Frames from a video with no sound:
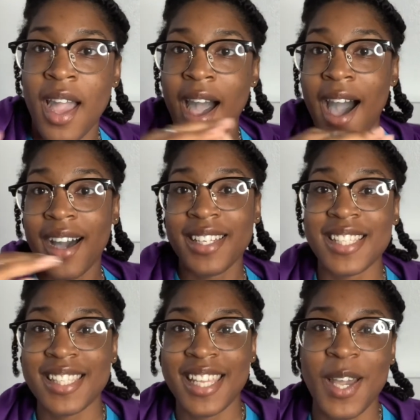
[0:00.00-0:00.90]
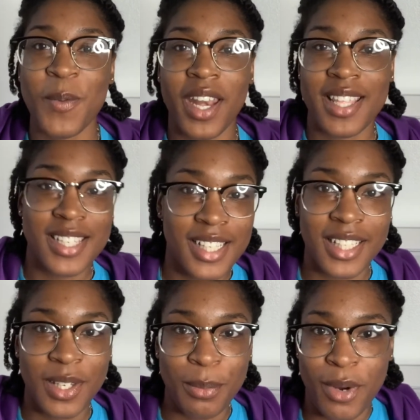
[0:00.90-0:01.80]
I understand why they took a
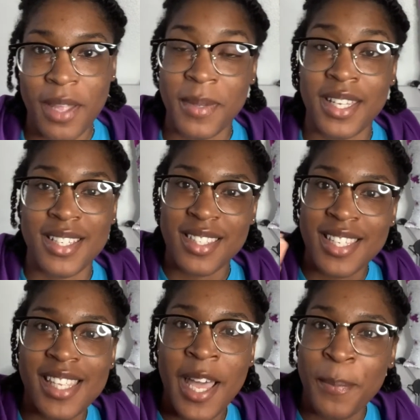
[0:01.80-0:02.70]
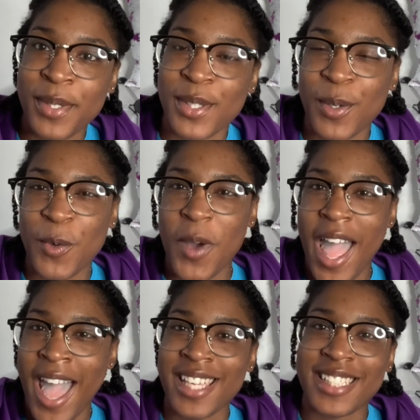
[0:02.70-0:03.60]
little break, because this episode
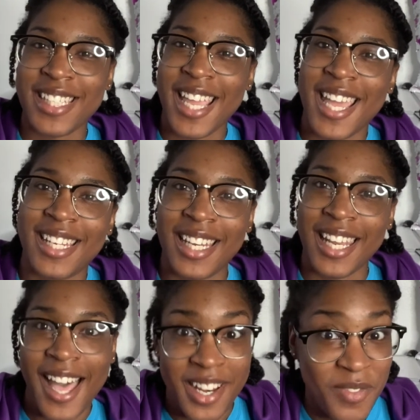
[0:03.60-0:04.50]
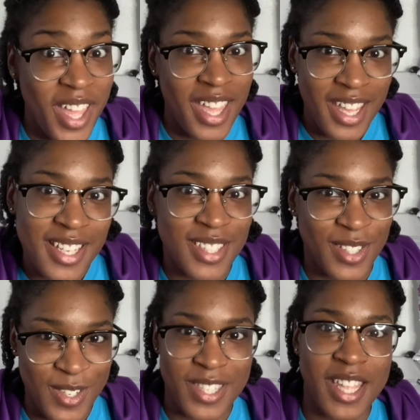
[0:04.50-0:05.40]
actually had a lot of
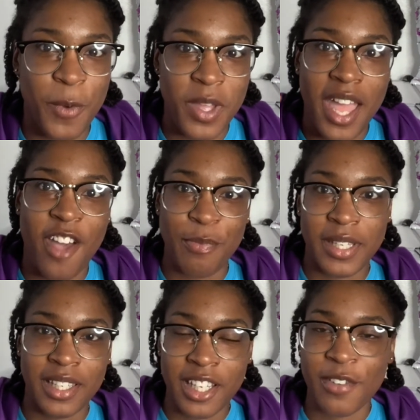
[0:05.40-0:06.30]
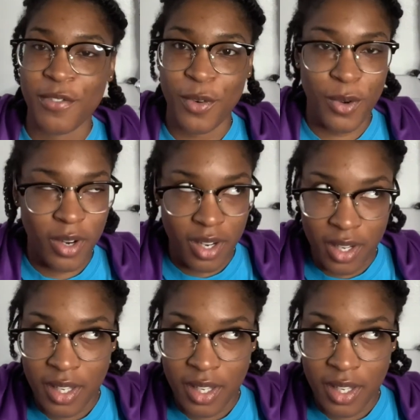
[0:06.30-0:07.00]
answers that we have been looking for.